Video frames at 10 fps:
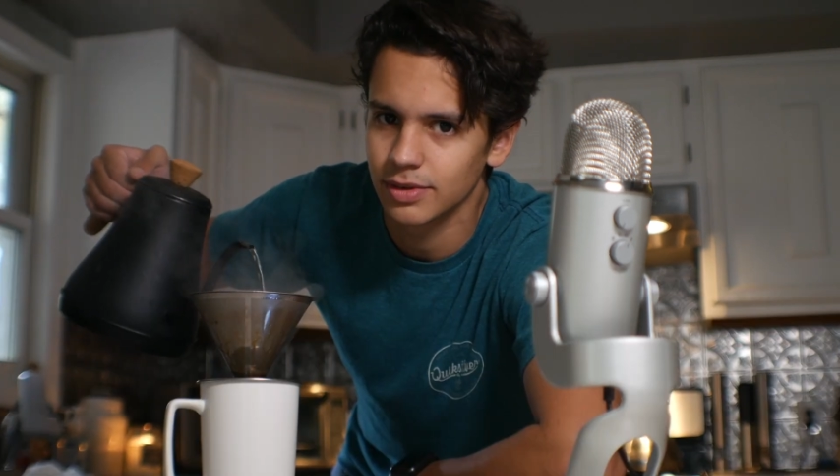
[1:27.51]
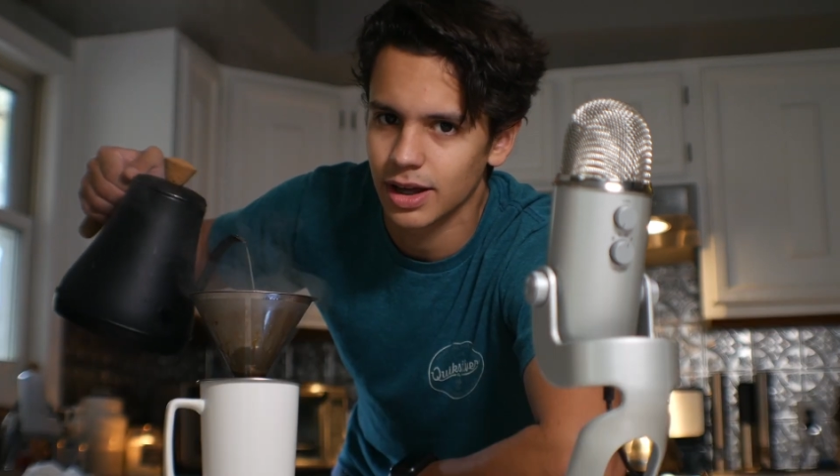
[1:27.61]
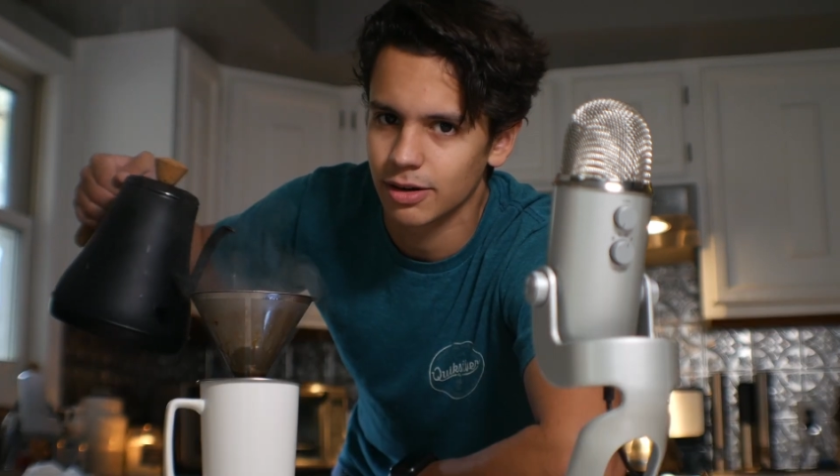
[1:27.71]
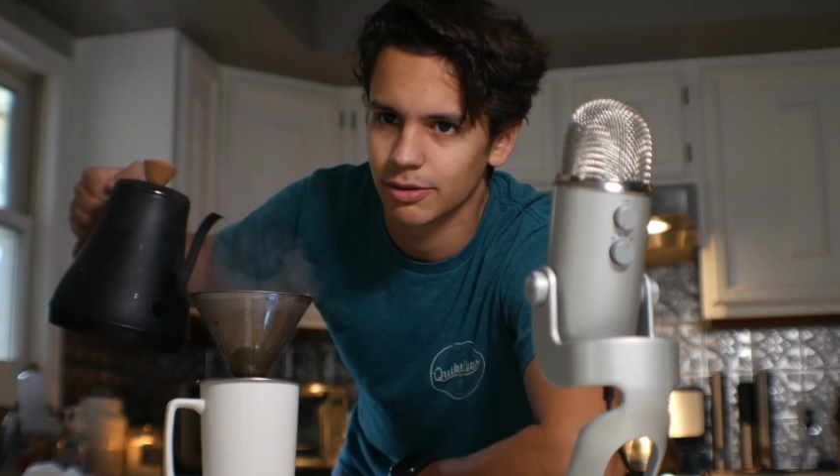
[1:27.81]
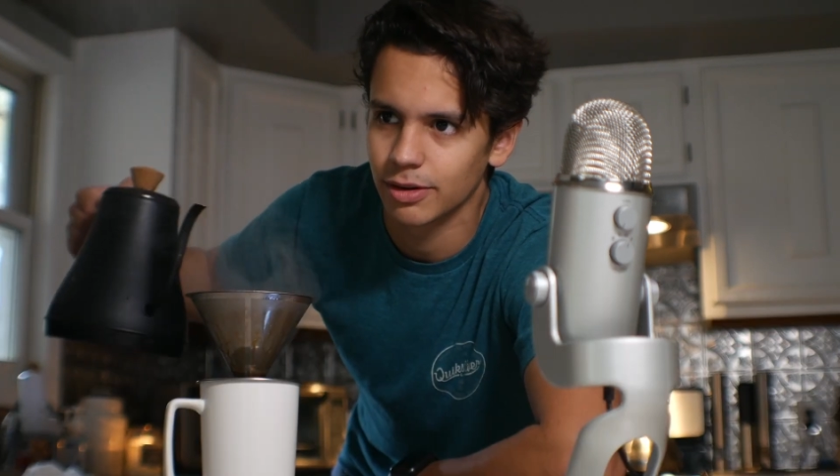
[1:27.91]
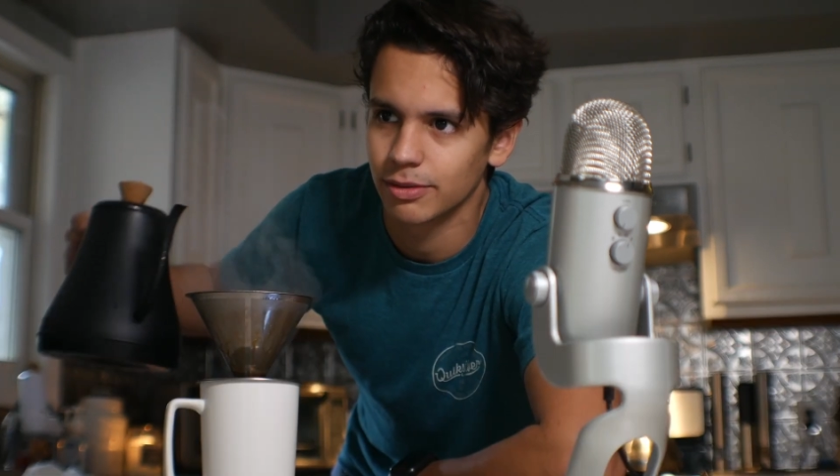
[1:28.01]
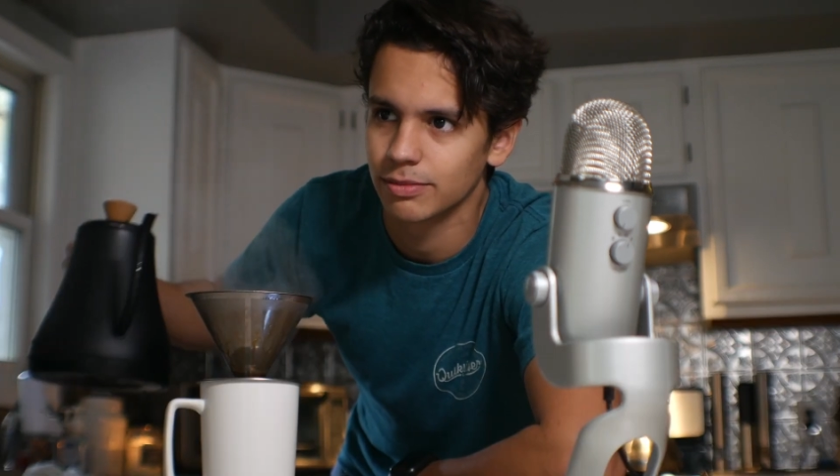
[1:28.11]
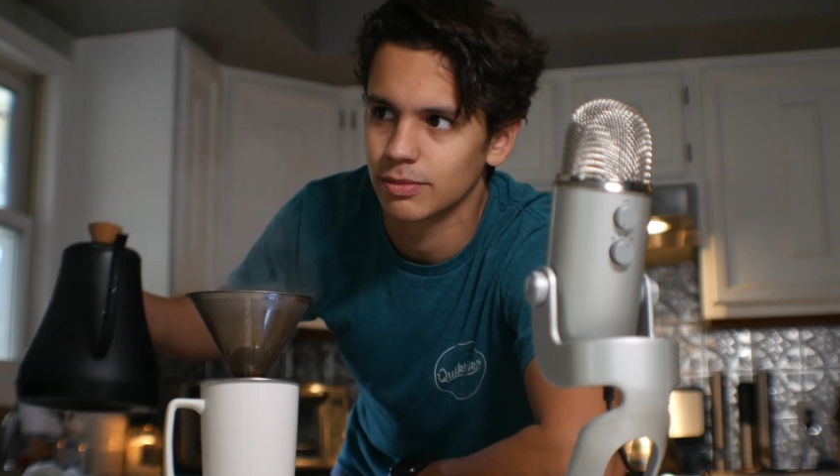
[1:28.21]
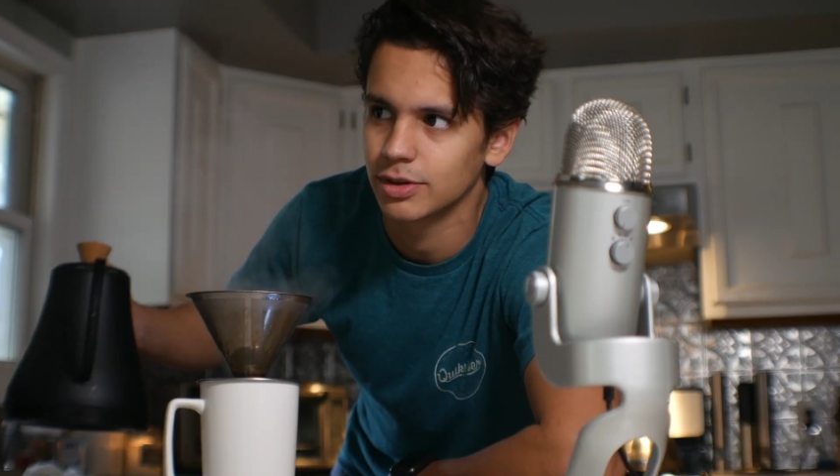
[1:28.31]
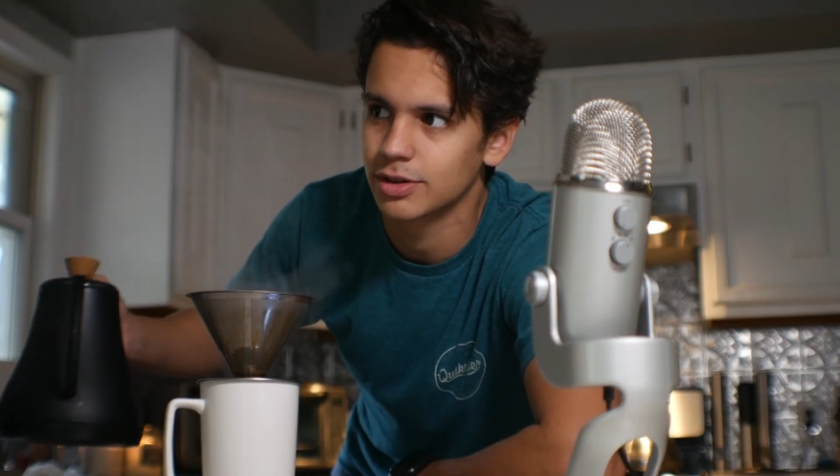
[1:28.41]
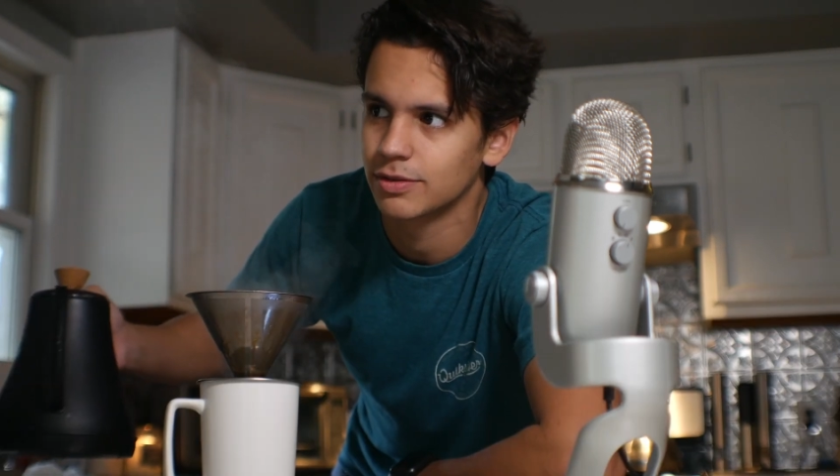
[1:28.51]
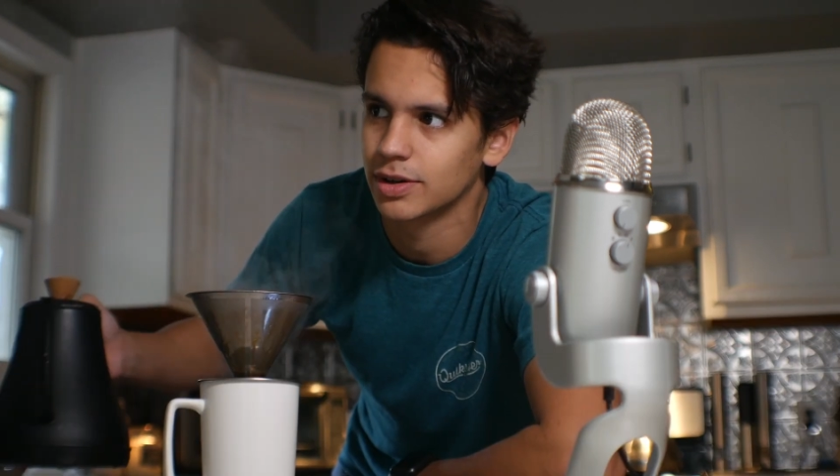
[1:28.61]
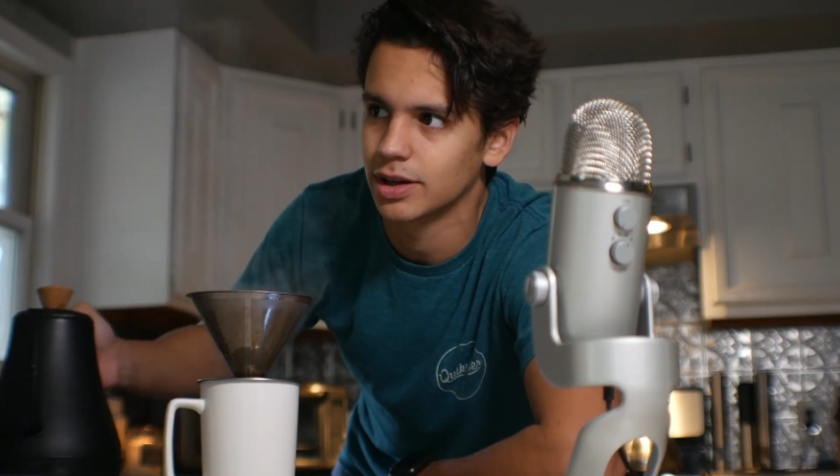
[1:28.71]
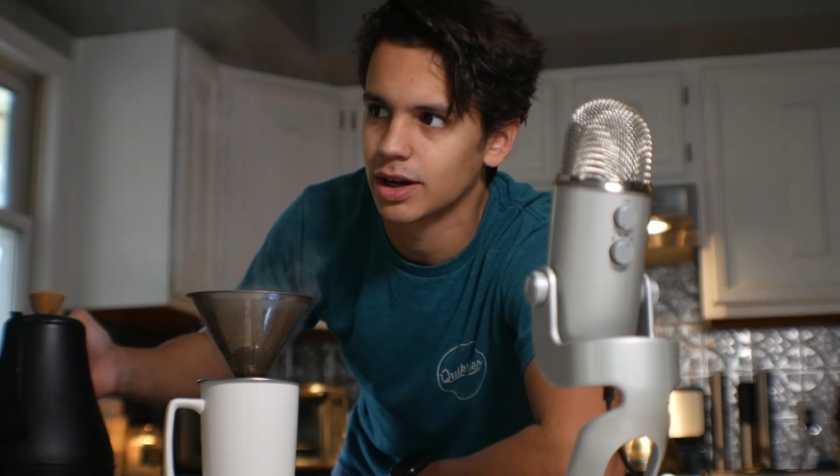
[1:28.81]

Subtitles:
I don't know, what's a very